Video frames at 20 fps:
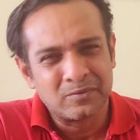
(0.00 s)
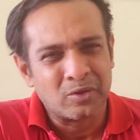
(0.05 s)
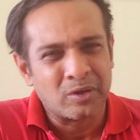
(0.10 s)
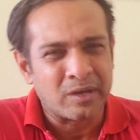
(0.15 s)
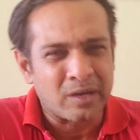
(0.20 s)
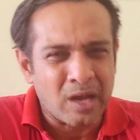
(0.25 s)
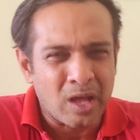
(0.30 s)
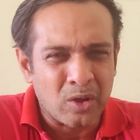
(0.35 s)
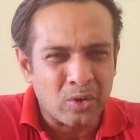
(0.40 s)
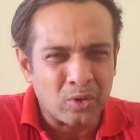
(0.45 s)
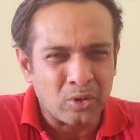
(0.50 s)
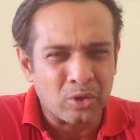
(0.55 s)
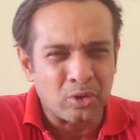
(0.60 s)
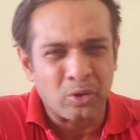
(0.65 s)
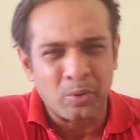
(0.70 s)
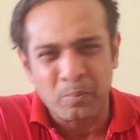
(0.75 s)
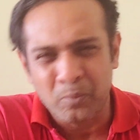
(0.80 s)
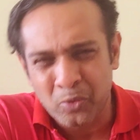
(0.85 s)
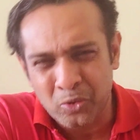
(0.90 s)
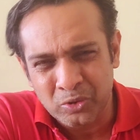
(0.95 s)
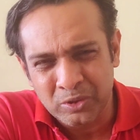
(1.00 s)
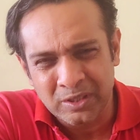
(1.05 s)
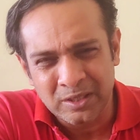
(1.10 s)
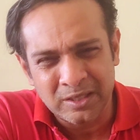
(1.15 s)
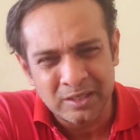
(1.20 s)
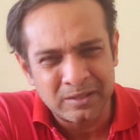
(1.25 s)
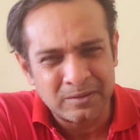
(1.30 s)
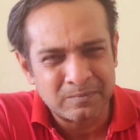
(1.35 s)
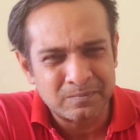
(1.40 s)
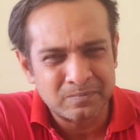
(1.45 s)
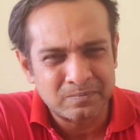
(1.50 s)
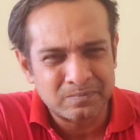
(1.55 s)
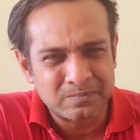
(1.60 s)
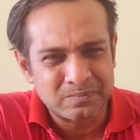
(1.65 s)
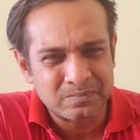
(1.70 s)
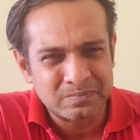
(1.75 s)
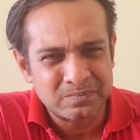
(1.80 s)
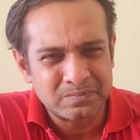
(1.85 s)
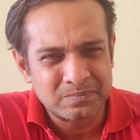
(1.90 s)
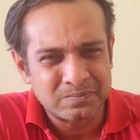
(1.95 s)
Rahul or Modi.
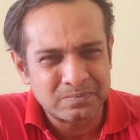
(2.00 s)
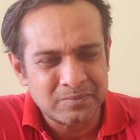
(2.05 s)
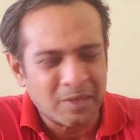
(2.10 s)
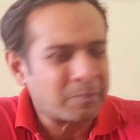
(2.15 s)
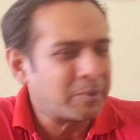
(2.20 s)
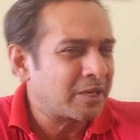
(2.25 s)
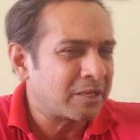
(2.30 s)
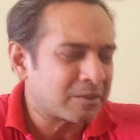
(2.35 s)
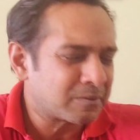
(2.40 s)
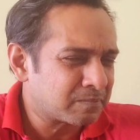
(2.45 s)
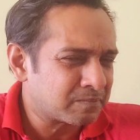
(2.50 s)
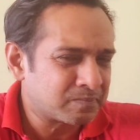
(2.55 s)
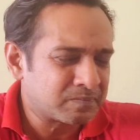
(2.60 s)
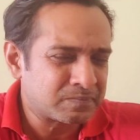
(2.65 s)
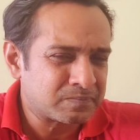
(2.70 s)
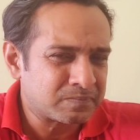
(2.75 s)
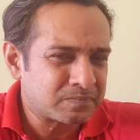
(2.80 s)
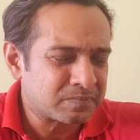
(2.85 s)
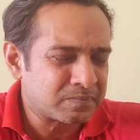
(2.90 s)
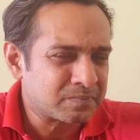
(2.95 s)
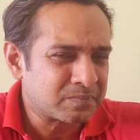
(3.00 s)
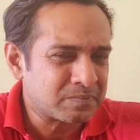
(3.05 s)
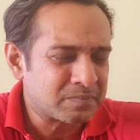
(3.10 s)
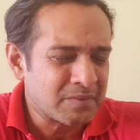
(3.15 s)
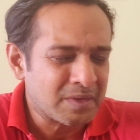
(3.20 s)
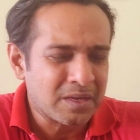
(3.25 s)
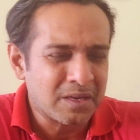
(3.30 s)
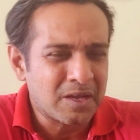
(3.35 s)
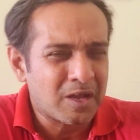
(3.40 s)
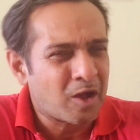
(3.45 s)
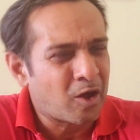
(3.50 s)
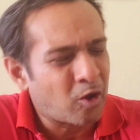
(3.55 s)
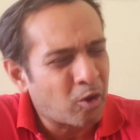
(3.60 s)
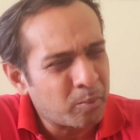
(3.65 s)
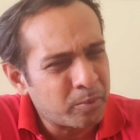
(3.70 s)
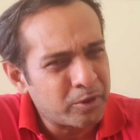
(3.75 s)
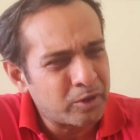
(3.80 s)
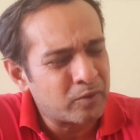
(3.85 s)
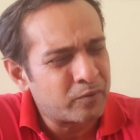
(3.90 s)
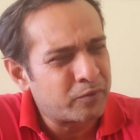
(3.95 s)
I mean, how
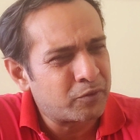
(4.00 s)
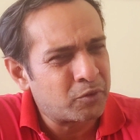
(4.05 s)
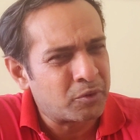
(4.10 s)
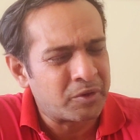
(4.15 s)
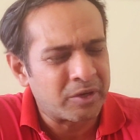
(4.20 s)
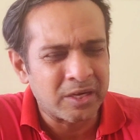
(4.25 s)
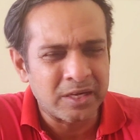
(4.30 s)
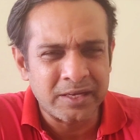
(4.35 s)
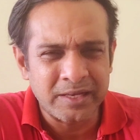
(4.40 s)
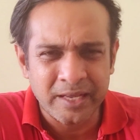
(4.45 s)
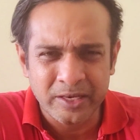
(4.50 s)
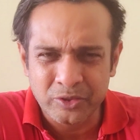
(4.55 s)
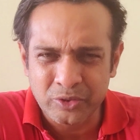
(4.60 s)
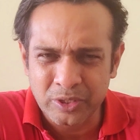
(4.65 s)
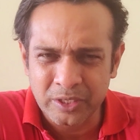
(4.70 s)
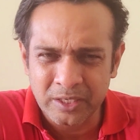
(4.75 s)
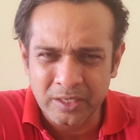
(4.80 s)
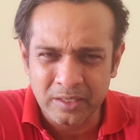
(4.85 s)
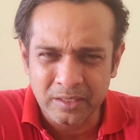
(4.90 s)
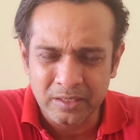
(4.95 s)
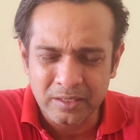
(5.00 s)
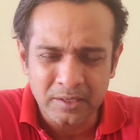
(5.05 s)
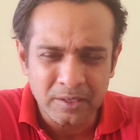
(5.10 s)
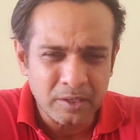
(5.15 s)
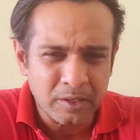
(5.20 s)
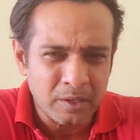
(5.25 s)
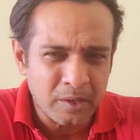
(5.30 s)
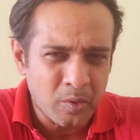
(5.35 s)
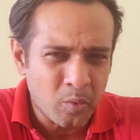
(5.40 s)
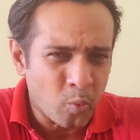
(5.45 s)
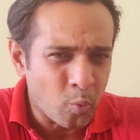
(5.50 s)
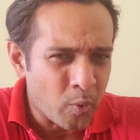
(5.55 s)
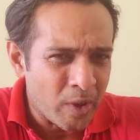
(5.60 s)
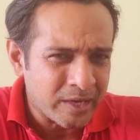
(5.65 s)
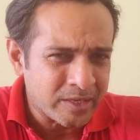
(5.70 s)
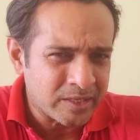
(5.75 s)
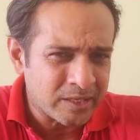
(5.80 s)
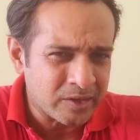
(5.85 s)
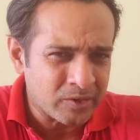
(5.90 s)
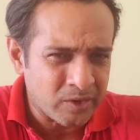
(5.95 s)
many of you really actually
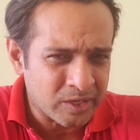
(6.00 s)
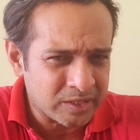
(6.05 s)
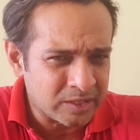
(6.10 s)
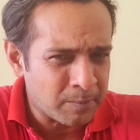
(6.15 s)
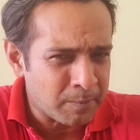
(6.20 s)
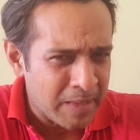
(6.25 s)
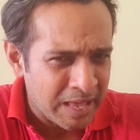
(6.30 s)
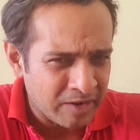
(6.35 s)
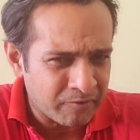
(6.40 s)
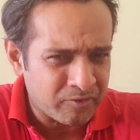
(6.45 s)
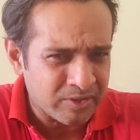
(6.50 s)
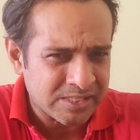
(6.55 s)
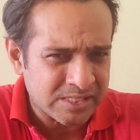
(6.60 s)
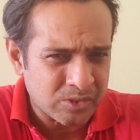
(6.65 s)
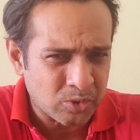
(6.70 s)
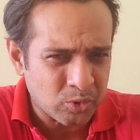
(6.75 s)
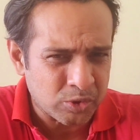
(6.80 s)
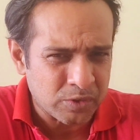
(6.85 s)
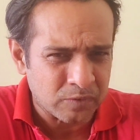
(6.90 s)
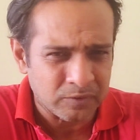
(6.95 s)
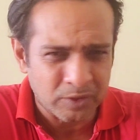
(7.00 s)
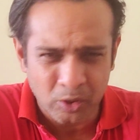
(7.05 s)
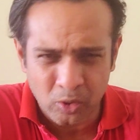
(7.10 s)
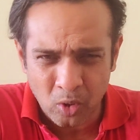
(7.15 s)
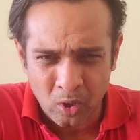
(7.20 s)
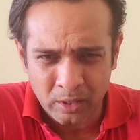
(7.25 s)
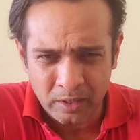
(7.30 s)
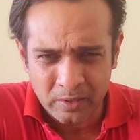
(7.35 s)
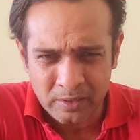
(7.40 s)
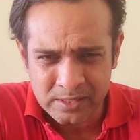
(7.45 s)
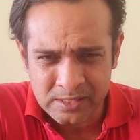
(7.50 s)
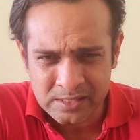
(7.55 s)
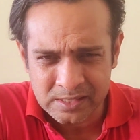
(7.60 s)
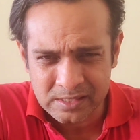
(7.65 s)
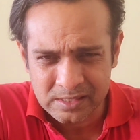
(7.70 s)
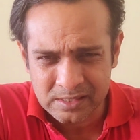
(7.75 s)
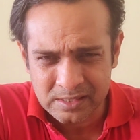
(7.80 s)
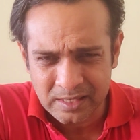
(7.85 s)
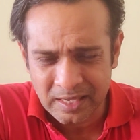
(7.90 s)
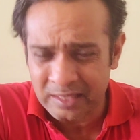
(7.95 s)
went and read the manifestos of the
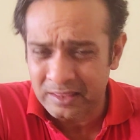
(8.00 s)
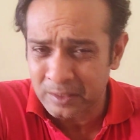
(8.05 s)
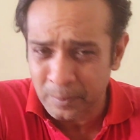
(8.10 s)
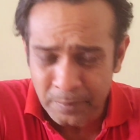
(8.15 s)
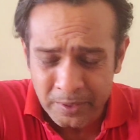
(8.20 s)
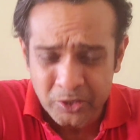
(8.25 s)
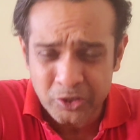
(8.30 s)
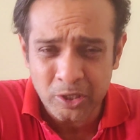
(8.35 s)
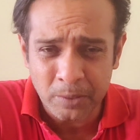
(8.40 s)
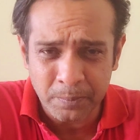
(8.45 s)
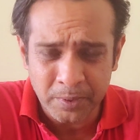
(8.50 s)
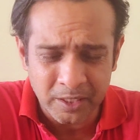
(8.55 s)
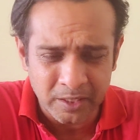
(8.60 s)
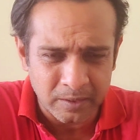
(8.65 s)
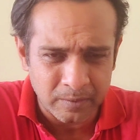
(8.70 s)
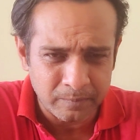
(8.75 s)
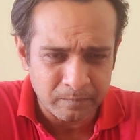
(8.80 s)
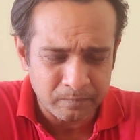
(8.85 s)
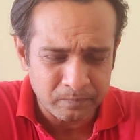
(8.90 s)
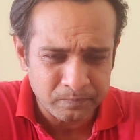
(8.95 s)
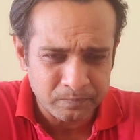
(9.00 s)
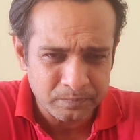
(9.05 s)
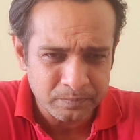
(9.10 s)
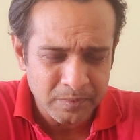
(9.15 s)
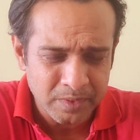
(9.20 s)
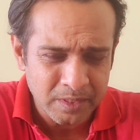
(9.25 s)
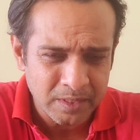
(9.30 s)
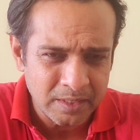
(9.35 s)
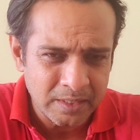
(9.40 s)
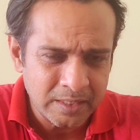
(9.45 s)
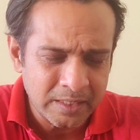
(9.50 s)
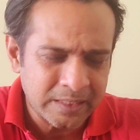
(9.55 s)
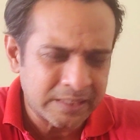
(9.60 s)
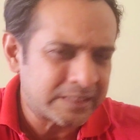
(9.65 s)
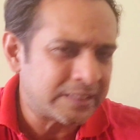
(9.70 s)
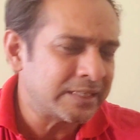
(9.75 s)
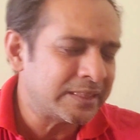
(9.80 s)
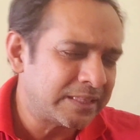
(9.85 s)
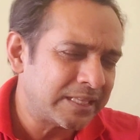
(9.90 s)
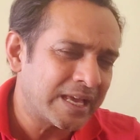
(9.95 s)
Congress and the BJP?
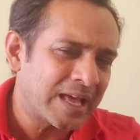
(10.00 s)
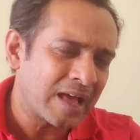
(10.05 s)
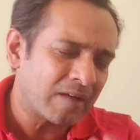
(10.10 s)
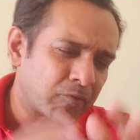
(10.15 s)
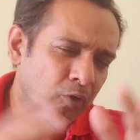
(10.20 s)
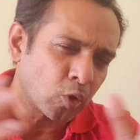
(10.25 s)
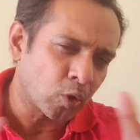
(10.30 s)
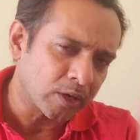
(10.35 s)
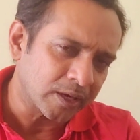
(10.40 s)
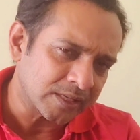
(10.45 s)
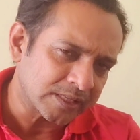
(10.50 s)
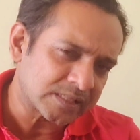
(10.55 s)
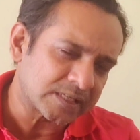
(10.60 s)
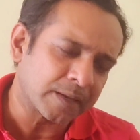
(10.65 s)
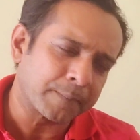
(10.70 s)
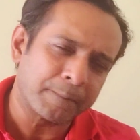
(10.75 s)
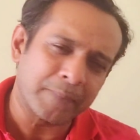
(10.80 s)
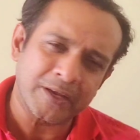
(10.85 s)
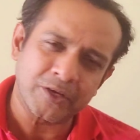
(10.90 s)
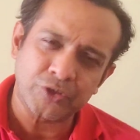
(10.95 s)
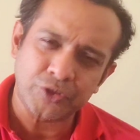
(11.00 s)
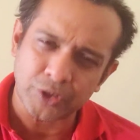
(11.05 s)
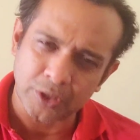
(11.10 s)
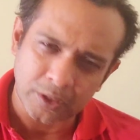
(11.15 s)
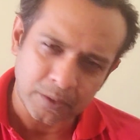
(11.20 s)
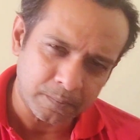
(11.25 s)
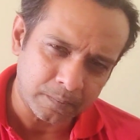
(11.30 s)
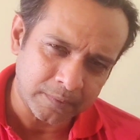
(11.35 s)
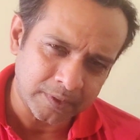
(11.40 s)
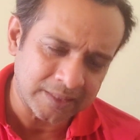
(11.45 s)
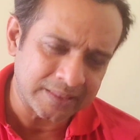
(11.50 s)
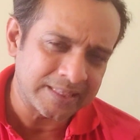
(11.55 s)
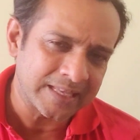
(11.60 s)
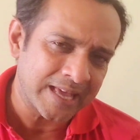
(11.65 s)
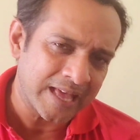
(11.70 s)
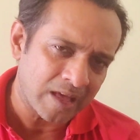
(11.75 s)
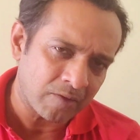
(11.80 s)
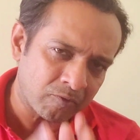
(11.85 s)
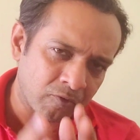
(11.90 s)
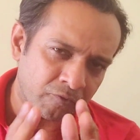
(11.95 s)
Did they have a holistic picture? Did they
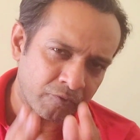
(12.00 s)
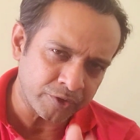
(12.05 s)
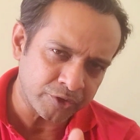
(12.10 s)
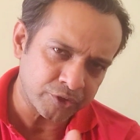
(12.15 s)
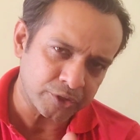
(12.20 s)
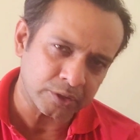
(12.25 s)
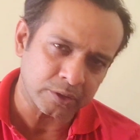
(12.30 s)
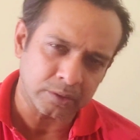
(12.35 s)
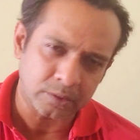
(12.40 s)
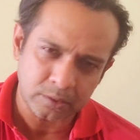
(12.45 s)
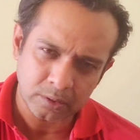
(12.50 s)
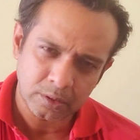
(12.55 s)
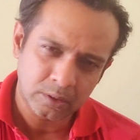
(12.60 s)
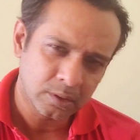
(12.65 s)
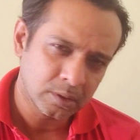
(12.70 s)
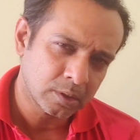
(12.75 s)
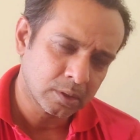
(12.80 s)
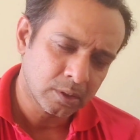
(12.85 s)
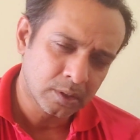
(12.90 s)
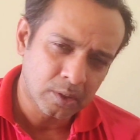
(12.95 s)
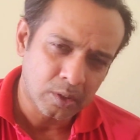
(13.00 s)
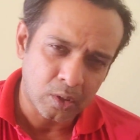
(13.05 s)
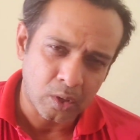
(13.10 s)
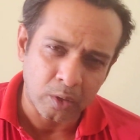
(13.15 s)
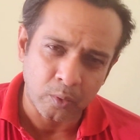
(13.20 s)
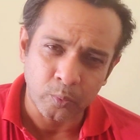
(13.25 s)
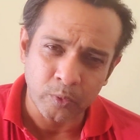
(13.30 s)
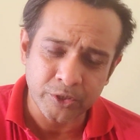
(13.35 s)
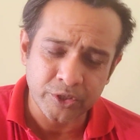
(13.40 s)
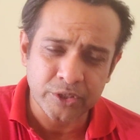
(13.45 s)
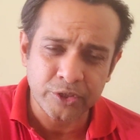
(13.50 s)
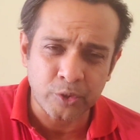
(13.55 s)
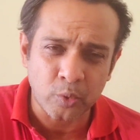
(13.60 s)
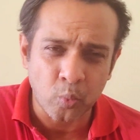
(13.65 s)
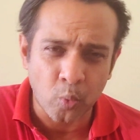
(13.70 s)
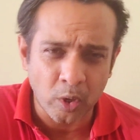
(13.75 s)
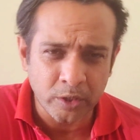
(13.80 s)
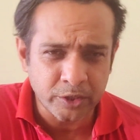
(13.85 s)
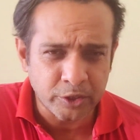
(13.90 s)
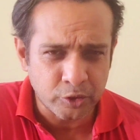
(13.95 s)
have a vision on which you
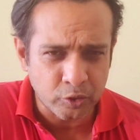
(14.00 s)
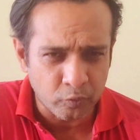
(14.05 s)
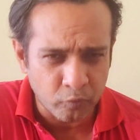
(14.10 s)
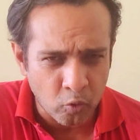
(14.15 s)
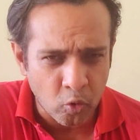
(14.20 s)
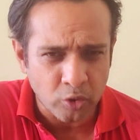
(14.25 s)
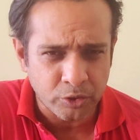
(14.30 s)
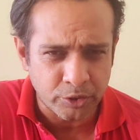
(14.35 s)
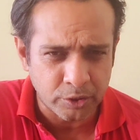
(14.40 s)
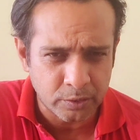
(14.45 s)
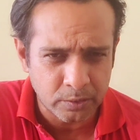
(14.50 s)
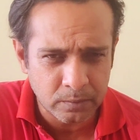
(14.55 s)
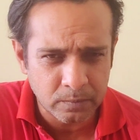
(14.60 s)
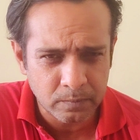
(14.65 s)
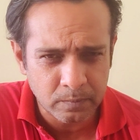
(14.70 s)
wanted to vote?